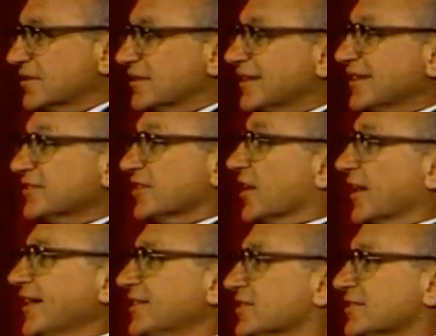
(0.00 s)
in the
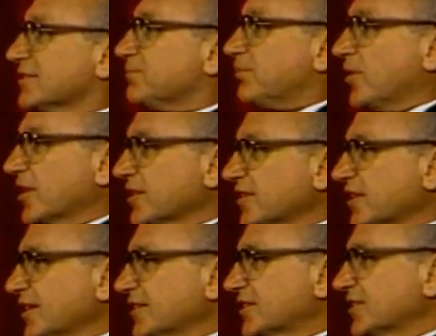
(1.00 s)
late part of the
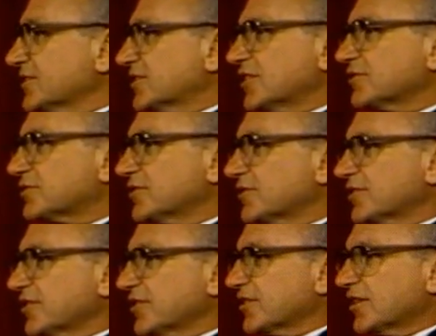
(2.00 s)
19th century or
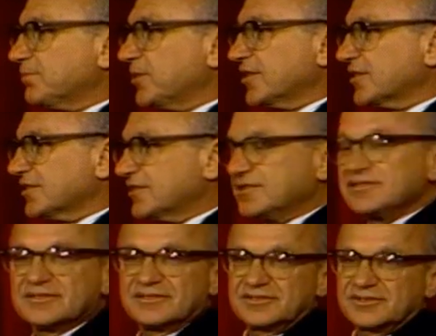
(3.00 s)
the early part of the
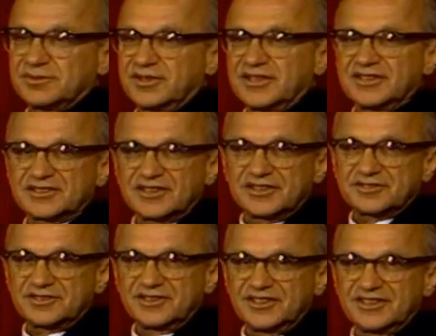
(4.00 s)
20th
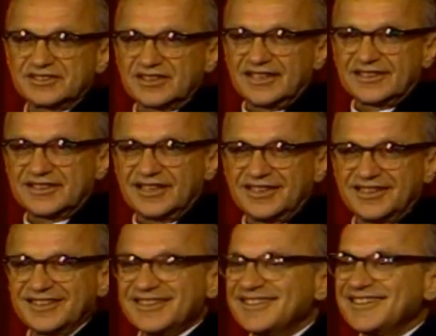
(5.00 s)
century. The exact
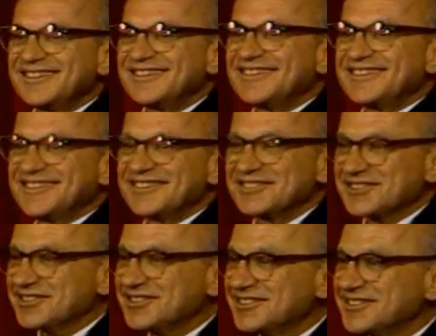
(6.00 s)
dating is
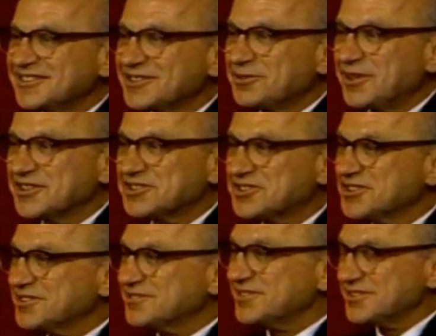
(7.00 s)
a question
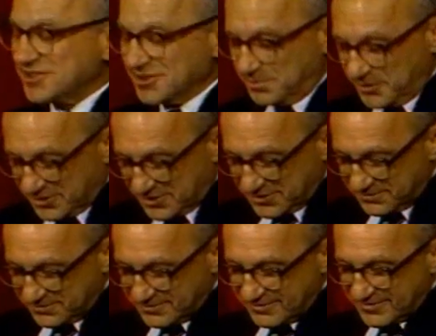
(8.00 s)
of dispute.
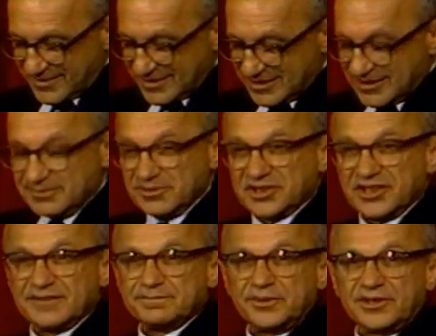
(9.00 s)
But the
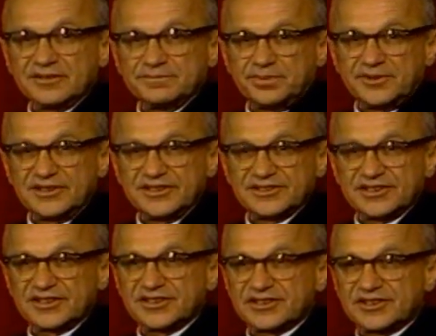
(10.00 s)
important point is that
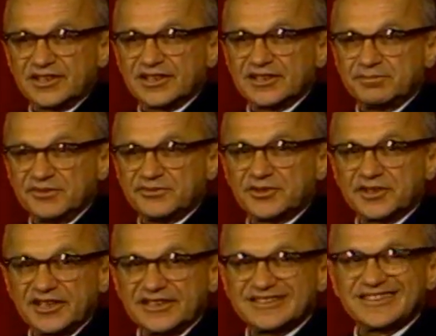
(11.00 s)
it started before
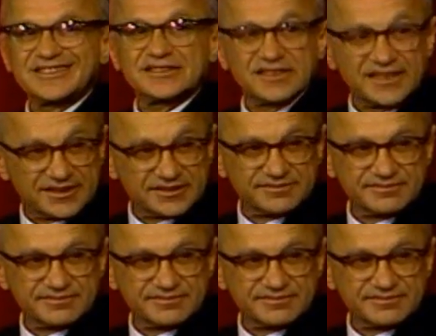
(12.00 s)
1910.